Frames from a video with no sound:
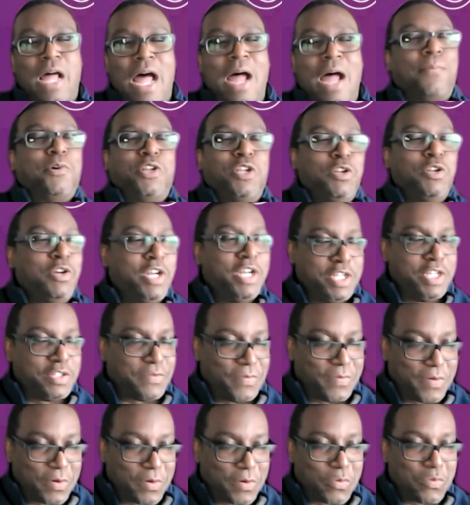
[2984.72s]

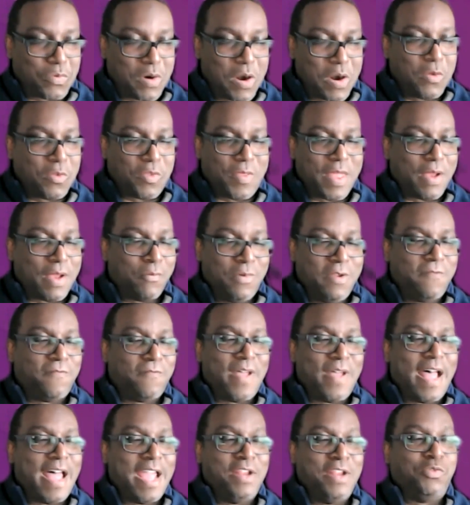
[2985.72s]
opportunities for growth that we
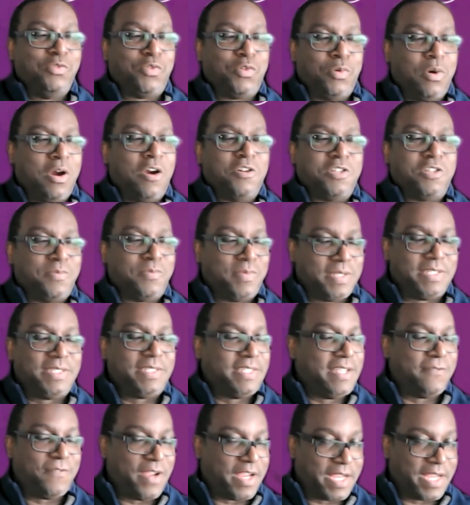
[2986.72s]
find through our
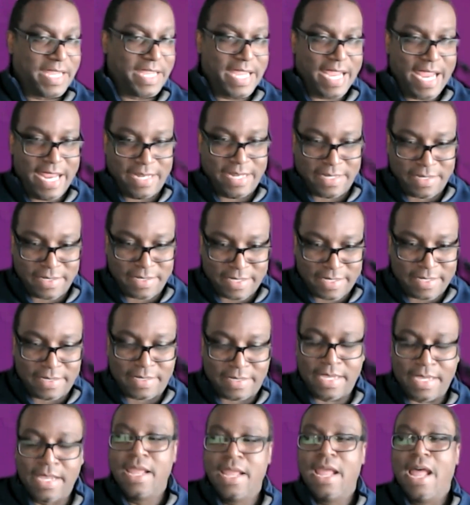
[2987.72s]
specific
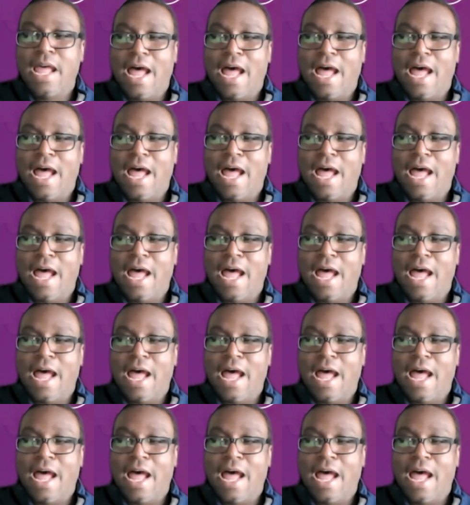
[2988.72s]
cadences